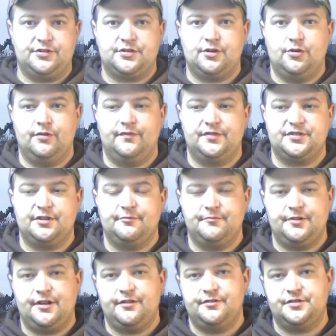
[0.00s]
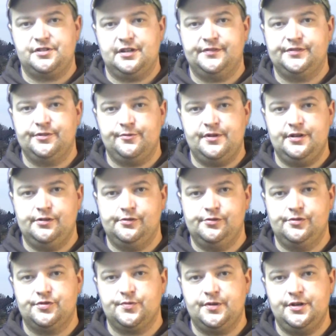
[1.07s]
just go over some of the other stuff that we
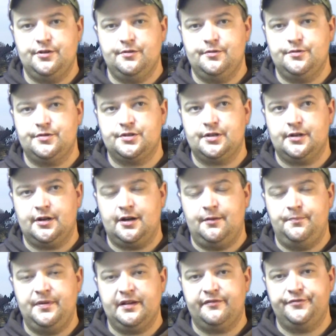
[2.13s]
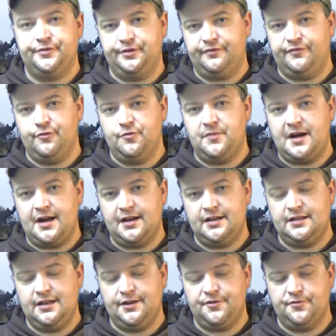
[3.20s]
use. We use Bigfoot full body
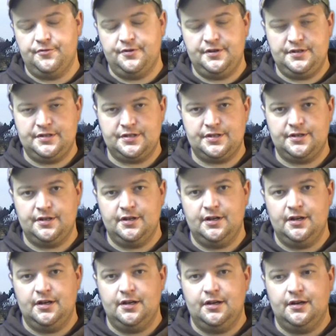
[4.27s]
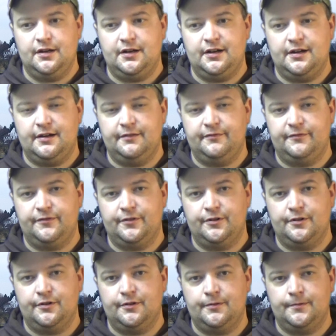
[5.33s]
decoys.
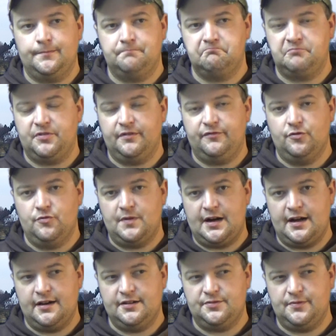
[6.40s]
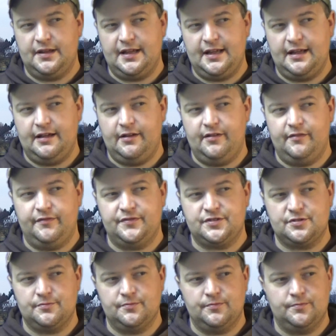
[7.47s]
For the full bodies, we have
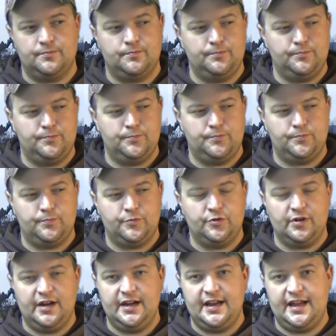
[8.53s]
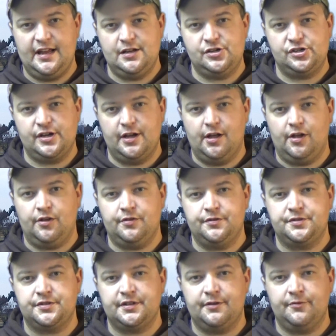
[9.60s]
some green head
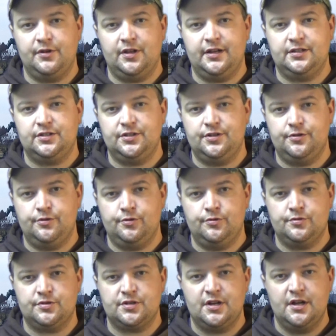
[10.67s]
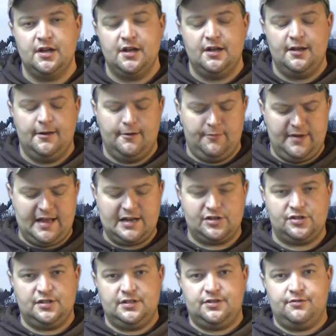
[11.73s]
shells that we like to use. We
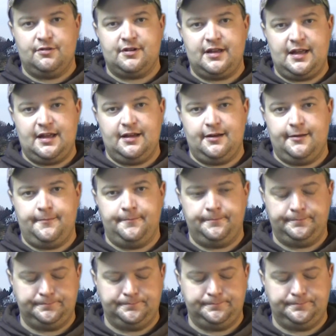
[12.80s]
actually took a